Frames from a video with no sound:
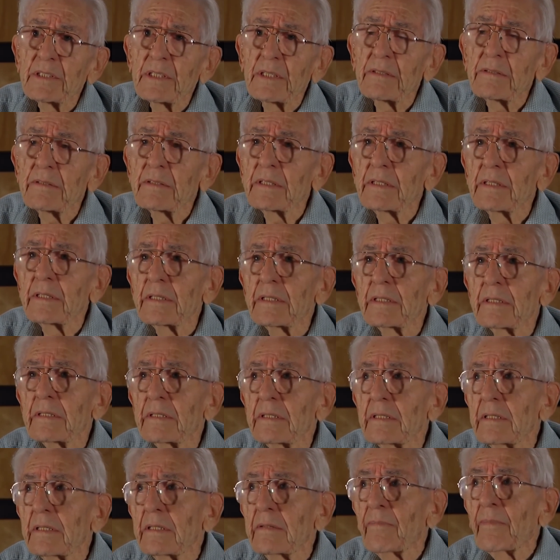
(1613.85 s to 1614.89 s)
that
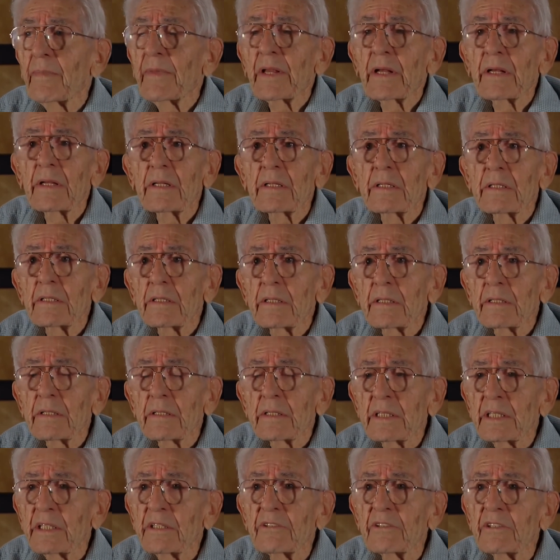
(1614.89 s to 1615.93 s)

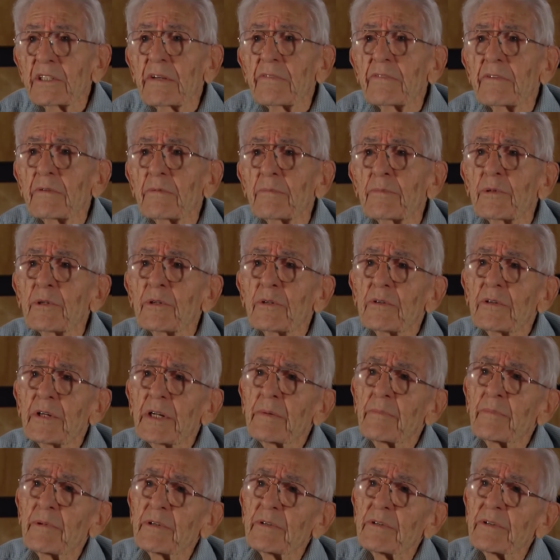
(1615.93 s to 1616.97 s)
didn't give you
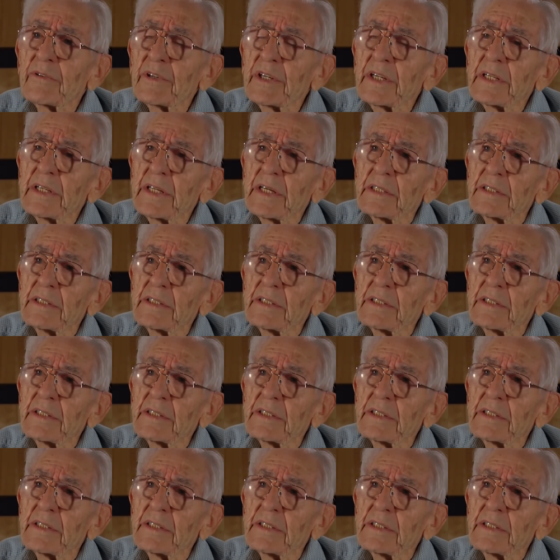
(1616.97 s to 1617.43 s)
red, blue, green, they